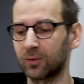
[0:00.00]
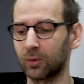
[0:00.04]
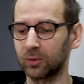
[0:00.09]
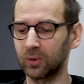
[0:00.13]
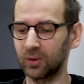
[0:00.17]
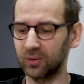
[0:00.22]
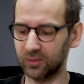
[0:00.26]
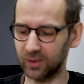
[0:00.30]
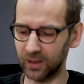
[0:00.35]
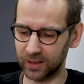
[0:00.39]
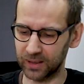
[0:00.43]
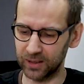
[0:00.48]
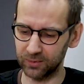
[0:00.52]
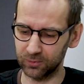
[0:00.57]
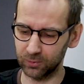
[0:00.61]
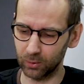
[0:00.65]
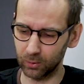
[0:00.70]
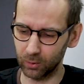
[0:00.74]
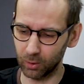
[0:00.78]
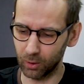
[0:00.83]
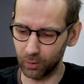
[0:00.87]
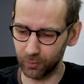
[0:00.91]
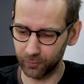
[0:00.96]
So this is a
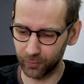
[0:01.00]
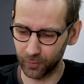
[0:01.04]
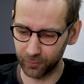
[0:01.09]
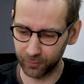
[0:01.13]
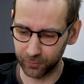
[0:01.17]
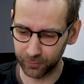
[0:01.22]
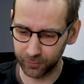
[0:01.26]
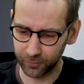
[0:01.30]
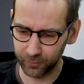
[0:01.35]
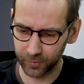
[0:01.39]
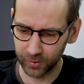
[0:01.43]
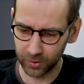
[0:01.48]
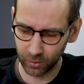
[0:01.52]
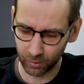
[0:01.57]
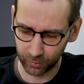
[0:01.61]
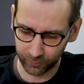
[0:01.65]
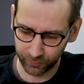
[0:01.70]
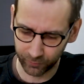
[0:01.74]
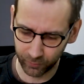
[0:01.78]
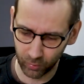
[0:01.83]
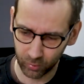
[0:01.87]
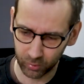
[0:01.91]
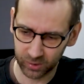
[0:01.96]
history of 3 or
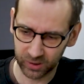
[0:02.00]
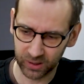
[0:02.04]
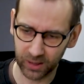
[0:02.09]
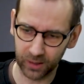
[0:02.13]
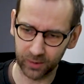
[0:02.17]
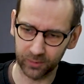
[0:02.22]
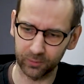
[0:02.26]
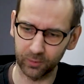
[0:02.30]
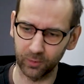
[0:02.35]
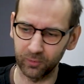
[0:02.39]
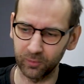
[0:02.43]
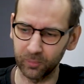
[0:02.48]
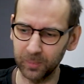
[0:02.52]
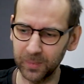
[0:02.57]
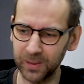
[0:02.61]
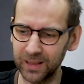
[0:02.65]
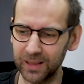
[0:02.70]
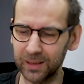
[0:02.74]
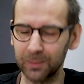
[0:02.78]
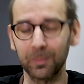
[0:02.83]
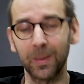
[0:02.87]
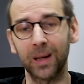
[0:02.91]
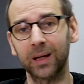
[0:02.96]
4 years of me
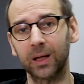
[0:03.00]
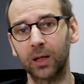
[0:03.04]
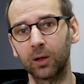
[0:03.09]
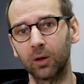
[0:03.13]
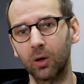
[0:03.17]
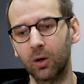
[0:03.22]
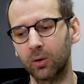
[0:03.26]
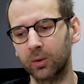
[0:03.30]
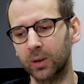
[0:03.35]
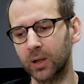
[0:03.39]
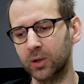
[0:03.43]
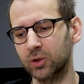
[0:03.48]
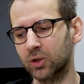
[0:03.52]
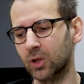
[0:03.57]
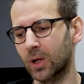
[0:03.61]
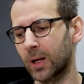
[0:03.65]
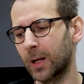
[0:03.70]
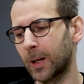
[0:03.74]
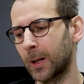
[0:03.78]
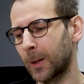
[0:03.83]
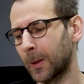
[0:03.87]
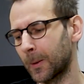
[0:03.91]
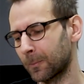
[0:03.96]
and Michael Oracz
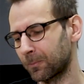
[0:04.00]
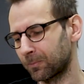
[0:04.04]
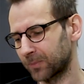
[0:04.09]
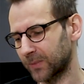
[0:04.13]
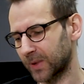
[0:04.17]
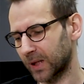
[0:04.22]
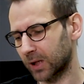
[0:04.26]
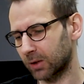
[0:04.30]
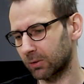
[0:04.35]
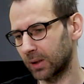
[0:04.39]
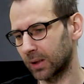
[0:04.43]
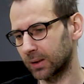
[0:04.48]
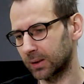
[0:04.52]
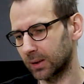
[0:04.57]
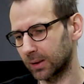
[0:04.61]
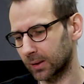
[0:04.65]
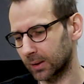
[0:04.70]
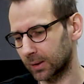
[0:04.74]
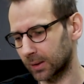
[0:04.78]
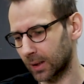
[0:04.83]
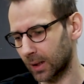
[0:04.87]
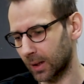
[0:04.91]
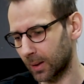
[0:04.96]
in
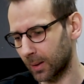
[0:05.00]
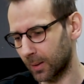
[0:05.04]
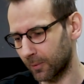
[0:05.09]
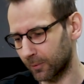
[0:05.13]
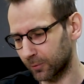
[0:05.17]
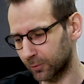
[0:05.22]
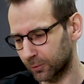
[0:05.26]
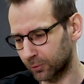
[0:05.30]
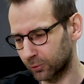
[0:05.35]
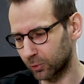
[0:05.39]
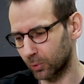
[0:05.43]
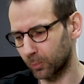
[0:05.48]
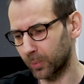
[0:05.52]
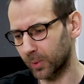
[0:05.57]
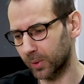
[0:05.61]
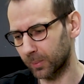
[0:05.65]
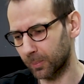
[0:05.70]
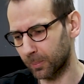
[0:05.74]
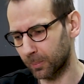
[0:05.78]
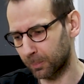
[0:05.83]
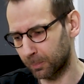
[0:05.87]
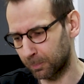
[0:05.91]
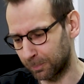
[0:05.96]
creating the super
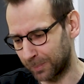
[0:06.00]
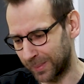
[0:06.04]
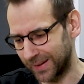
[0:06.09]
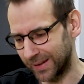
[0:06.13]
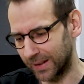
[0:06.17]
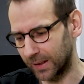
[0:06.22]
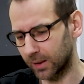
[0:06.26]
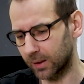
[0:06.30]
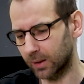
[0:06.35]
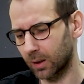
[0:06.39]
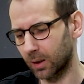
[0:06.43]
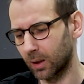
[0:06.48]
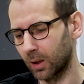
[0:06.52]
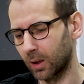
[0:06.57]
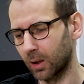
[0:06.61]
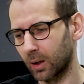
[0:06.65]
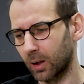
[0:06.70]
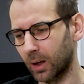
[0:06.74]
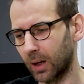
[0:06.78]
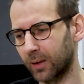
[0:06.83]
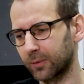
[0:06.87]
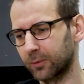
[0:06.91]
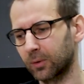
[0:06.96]
big,
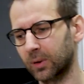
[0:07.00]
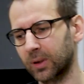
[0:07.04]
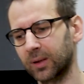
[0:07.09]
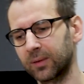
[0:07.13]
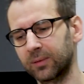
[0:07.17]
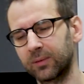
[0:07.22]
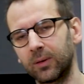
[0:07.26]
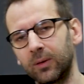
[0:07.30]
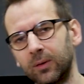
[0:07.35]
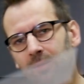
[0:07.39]
as you can see,